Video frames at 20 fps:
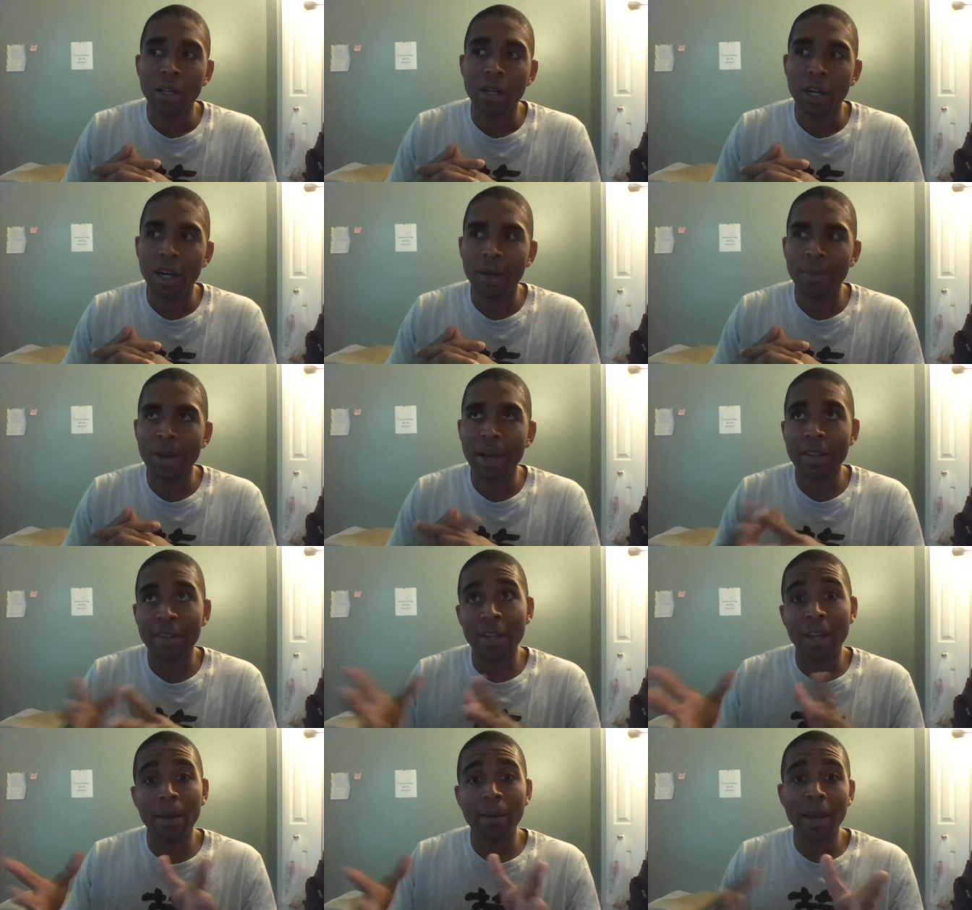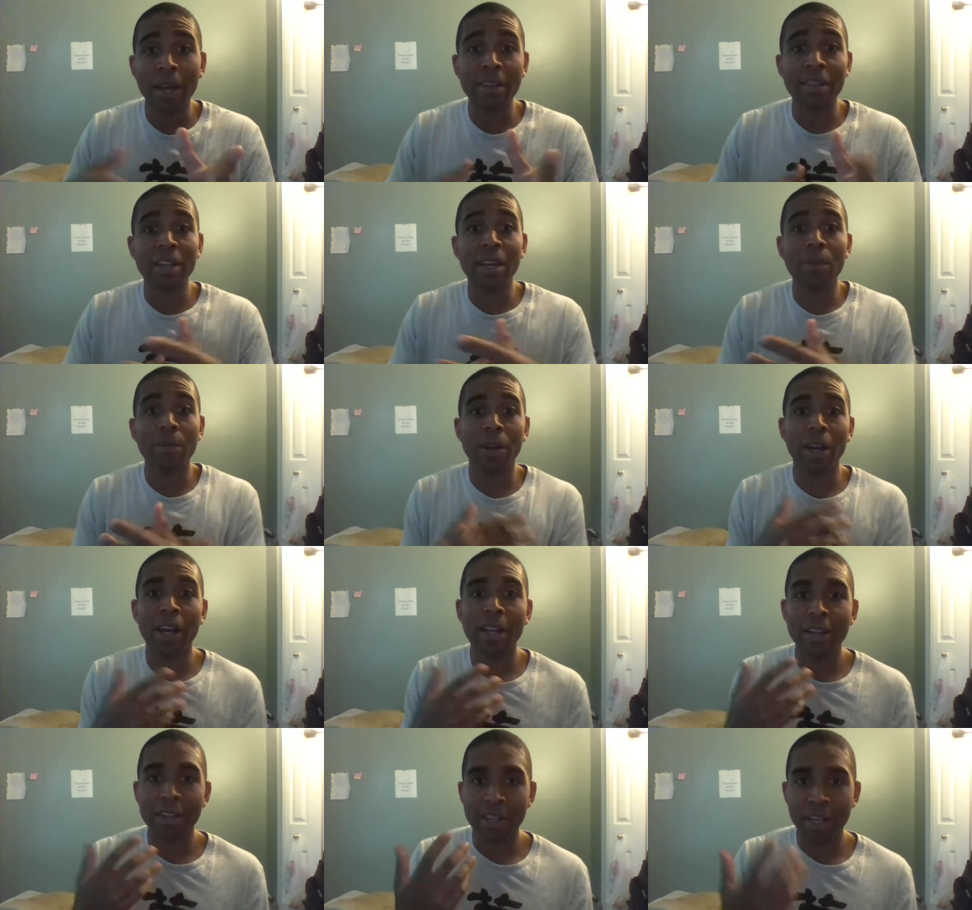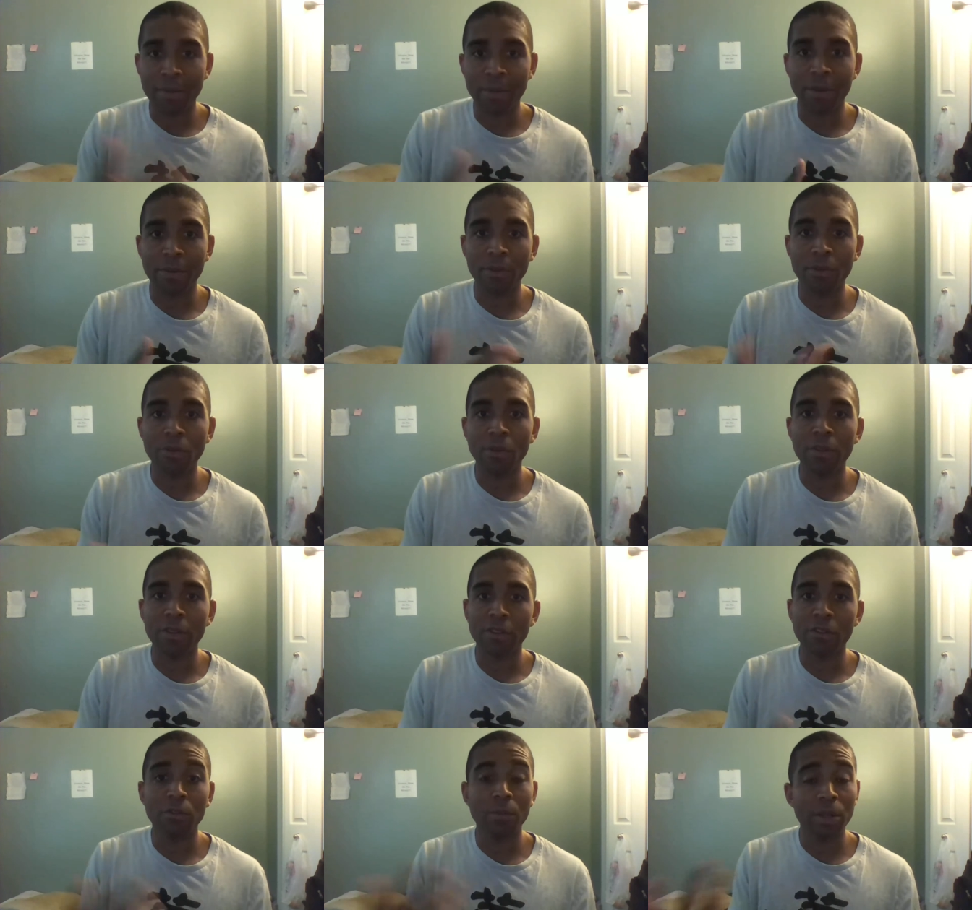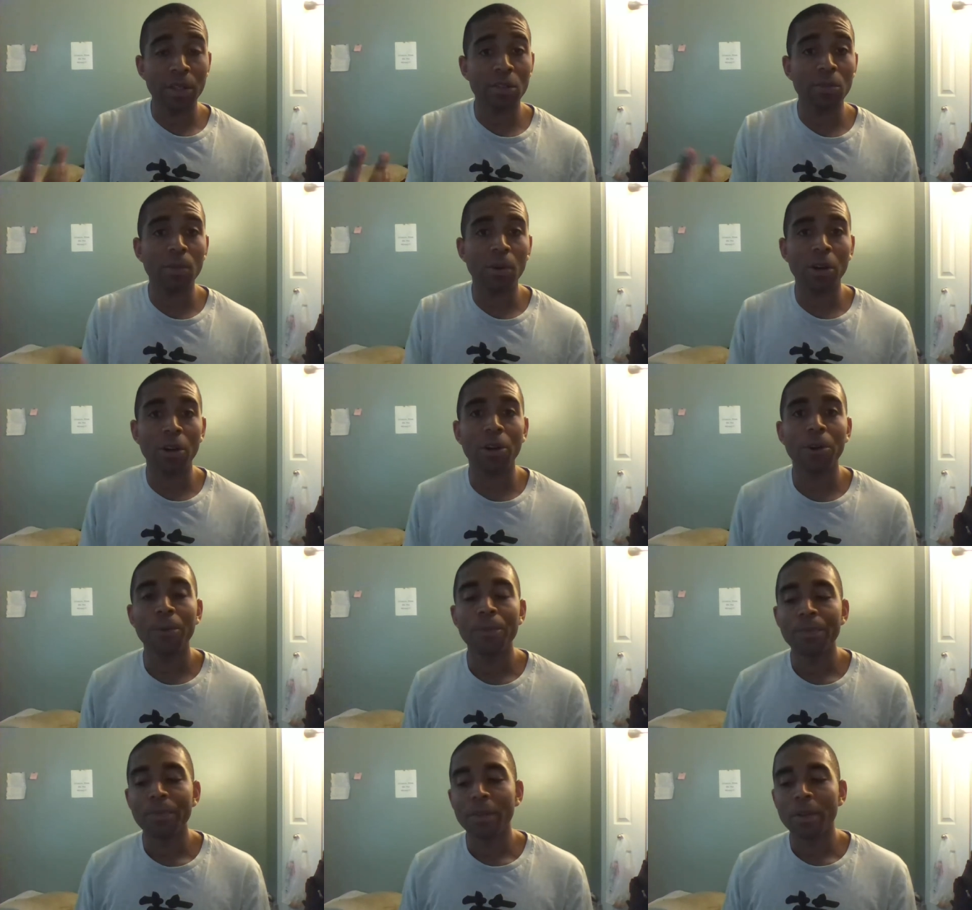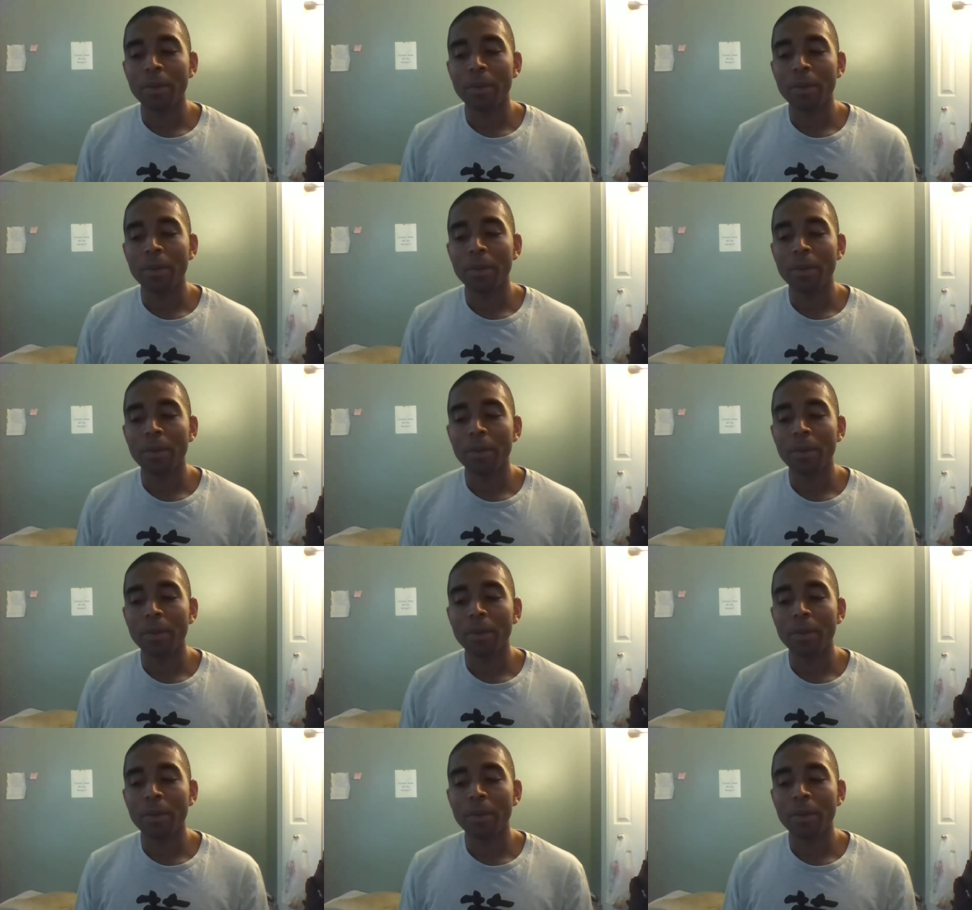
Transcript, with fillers: At the time that I record this, it will be tomorrow.